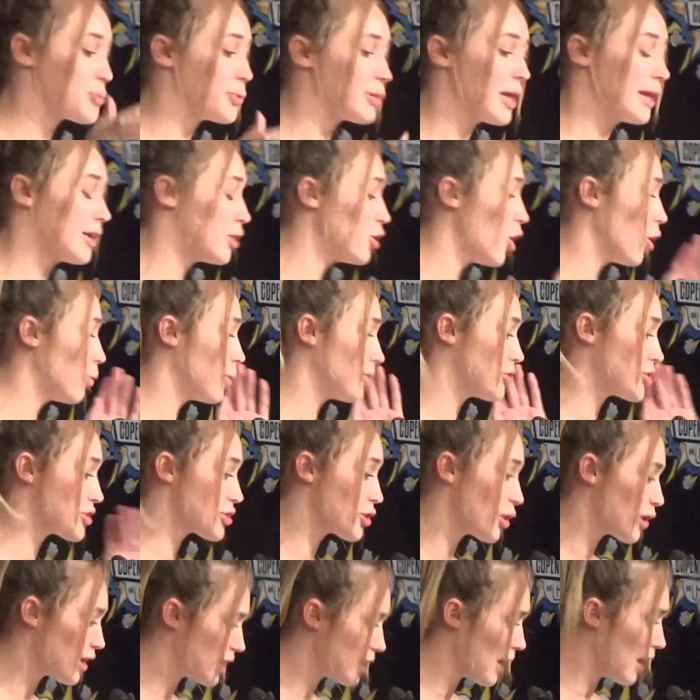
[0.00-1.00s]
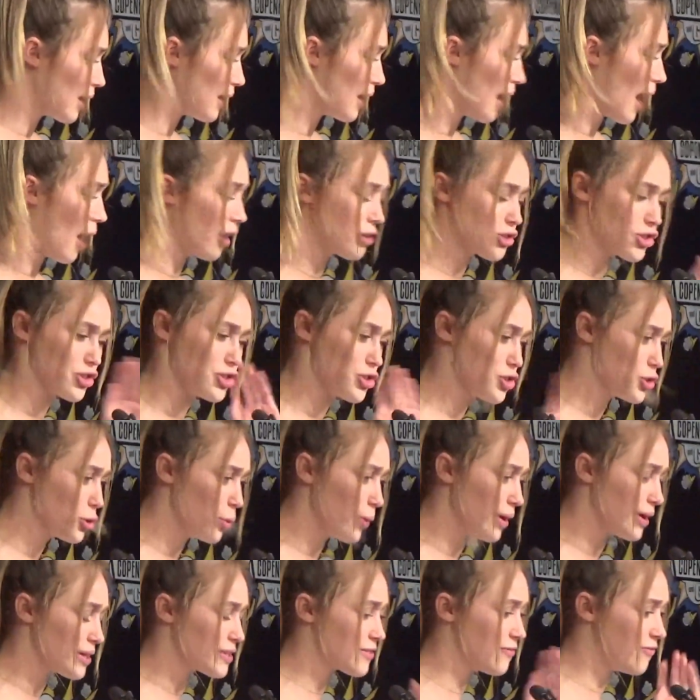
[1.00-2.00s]
We were like, no, we just got to get it out. Just do
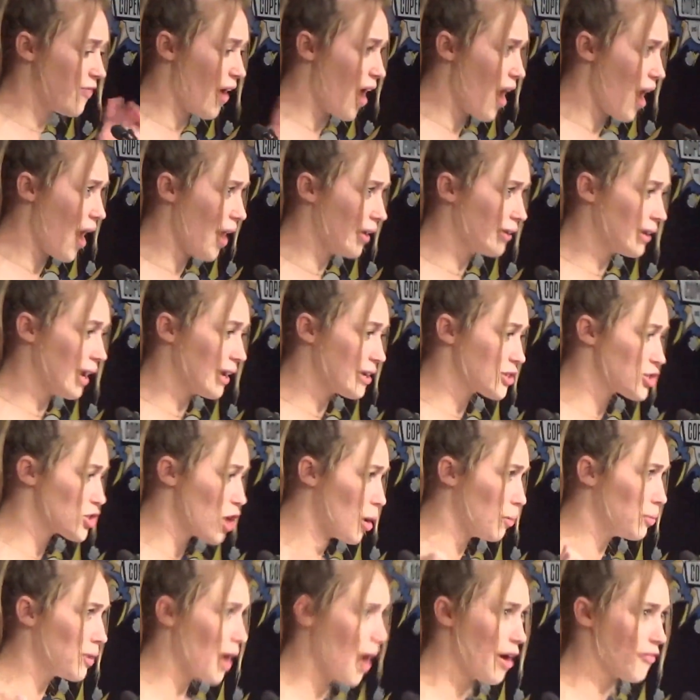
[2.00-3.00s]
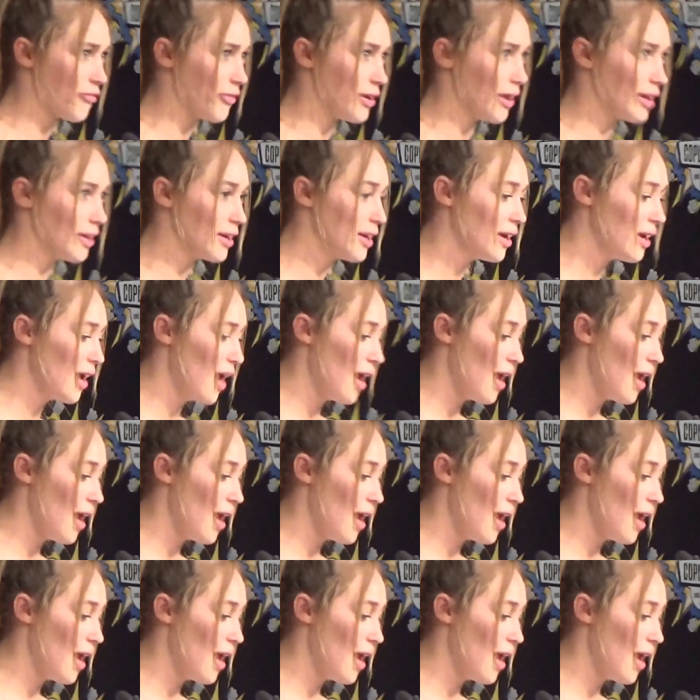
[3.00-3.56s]
it. It's fine. Like, stop laughing.